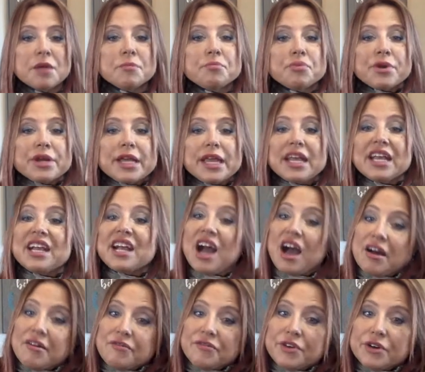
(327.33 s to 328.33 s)
bringing
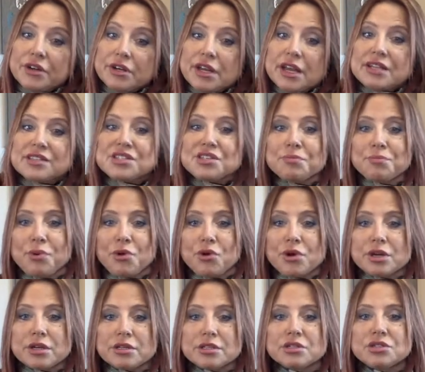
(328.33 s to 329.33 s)
comfort and
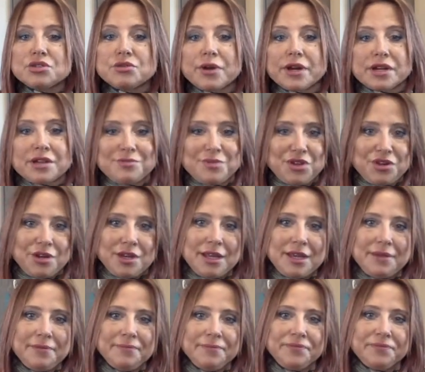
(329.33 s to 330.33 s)
support to our community.